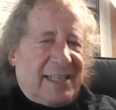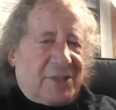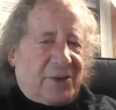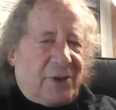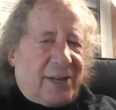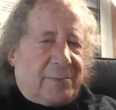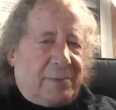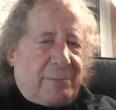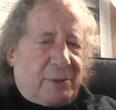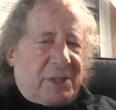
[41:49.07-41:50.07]
so other
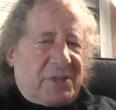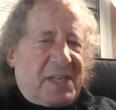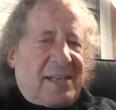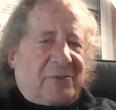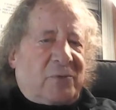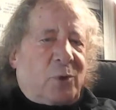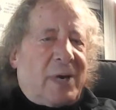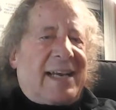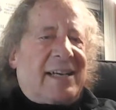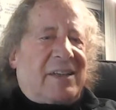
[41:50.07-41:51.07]
people can take it for
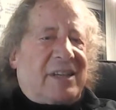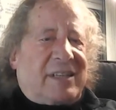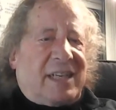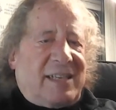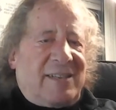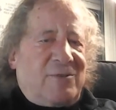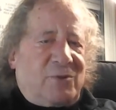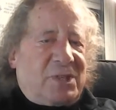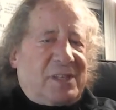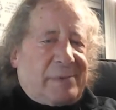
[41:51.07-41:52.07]
granted that they can
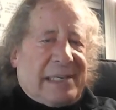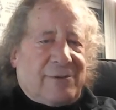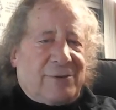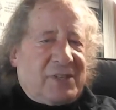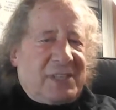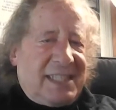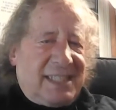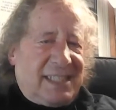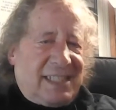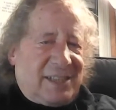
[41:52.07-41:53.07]
use these powers
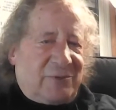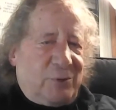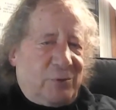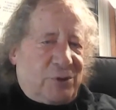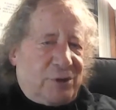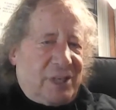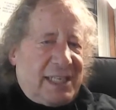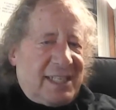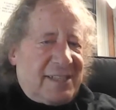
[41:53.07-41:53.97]
in the future.